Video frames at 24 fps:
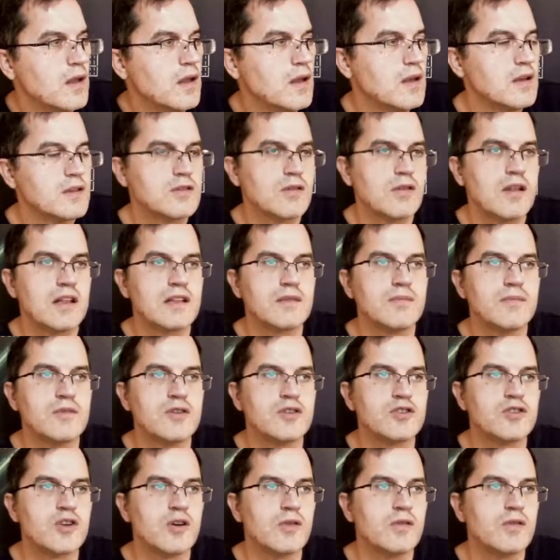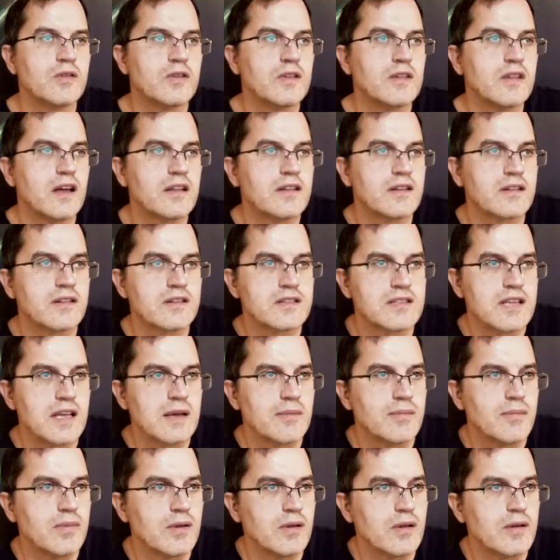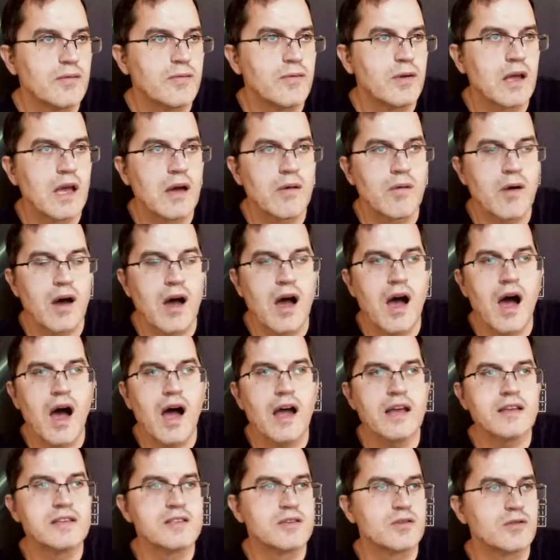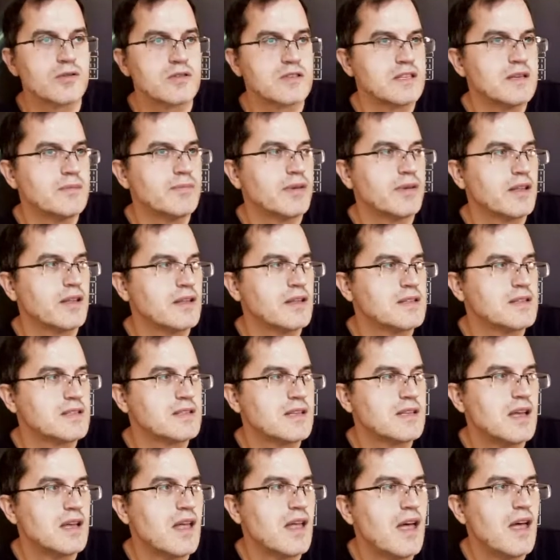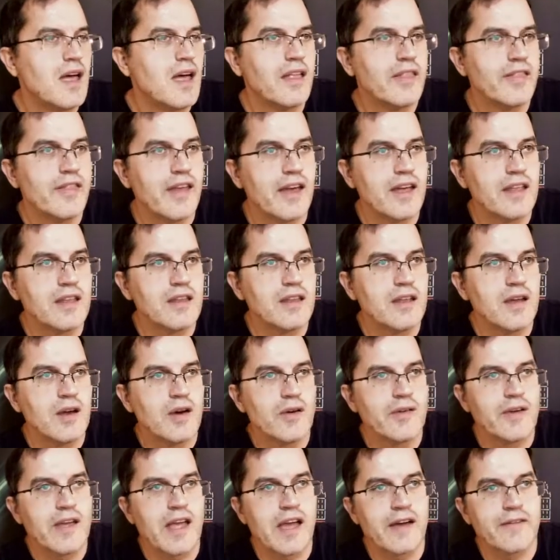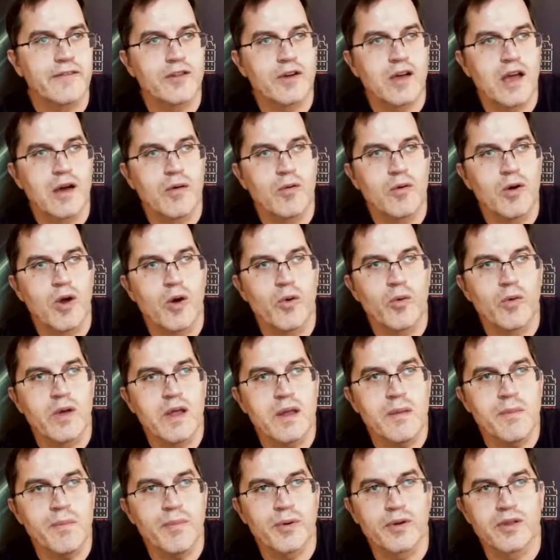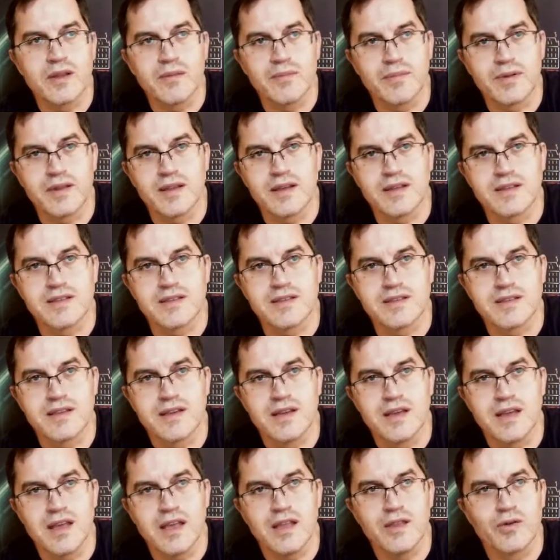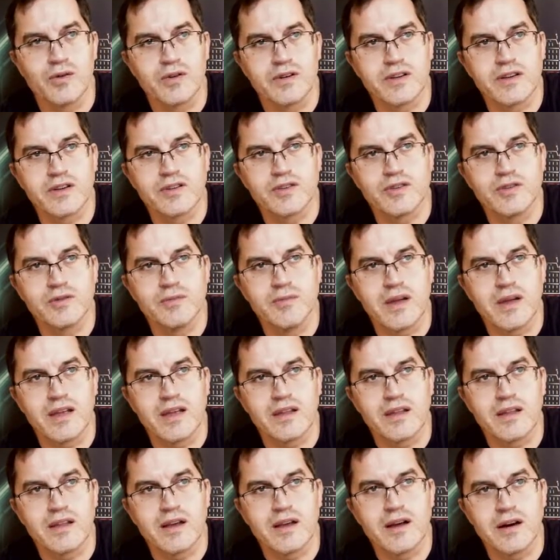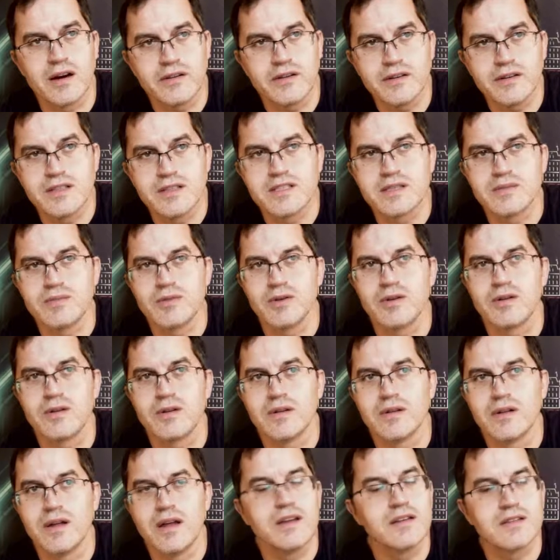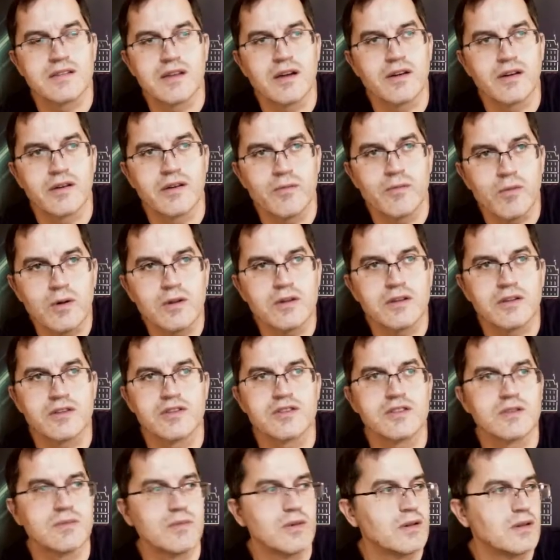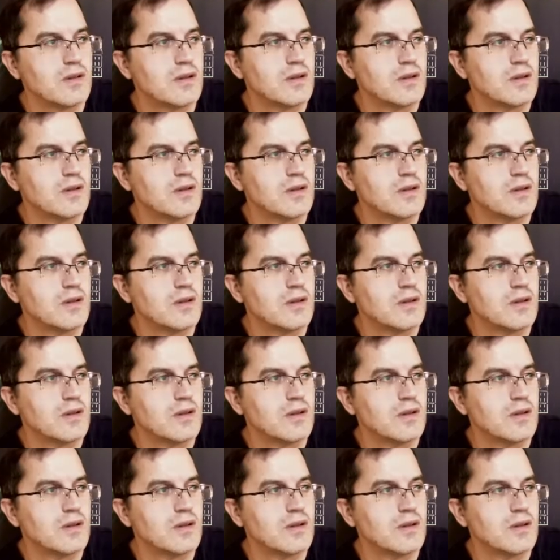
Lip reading: So let me show you another example. If we have a high source impedance, then we have to have low input impedance in order to make the current small, voltage small.